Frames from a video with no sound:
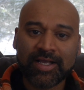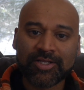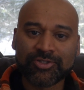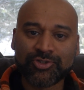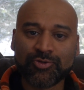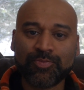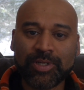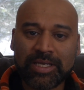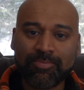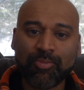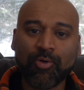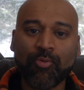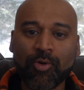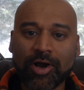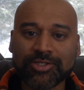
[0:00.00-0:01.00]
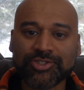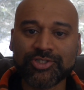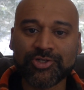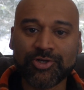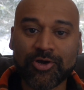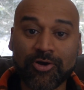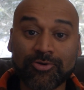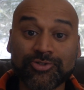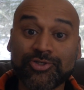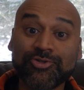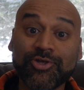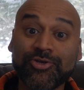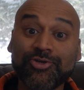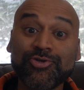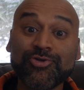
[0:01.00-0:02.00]
do people want to go to
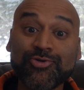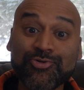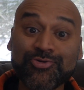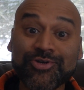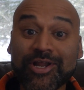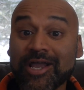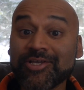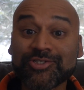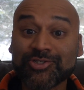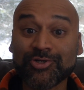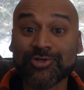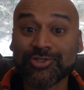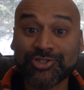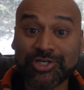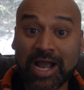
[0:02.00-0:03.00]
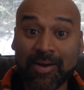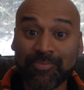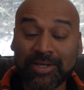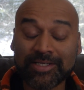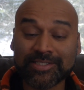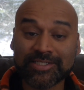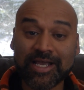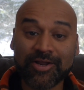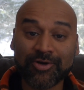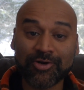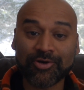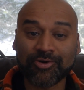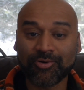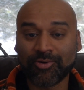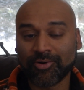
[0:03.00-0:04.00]
the new, nicer shopping
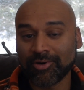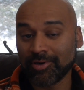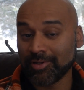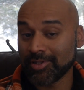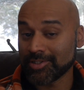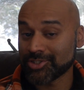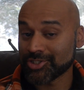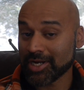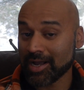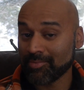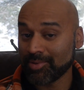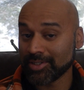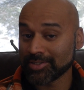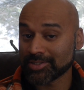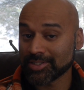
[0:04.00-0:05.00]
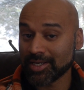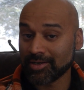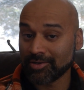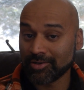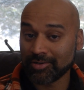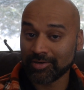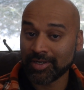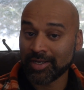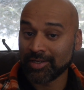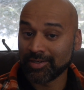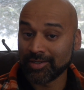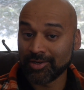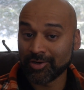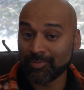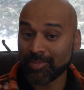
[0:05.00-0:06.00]
center or to the shopping center
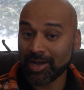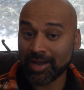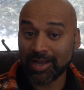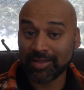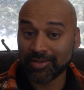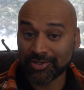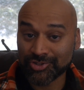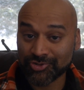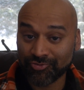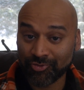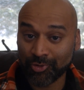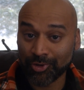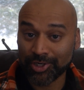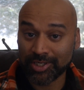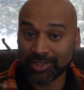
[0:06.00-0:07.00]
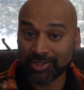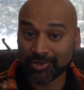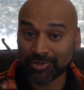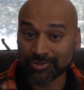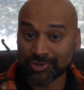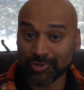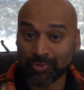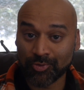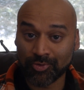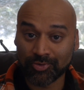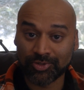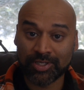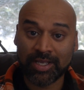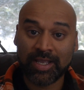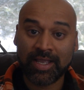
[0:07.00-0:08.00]
nearby that's 40 years old?